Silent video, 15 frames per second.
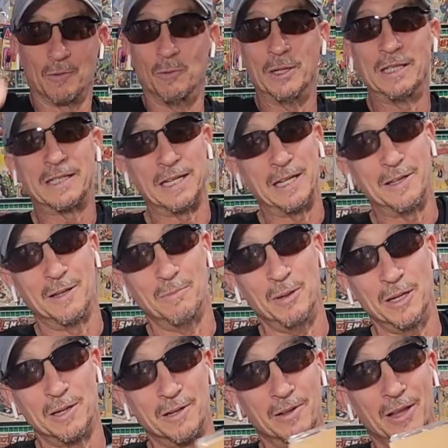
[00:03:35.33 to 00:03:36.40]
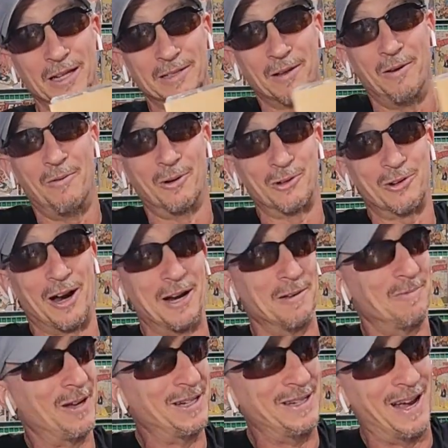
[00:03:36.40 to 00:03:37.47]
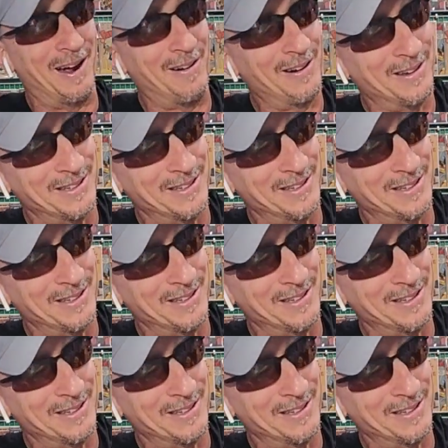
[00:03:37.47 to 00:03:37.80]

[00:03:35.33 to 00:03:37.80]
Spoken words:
we've seen the bill that we're trying to pay down,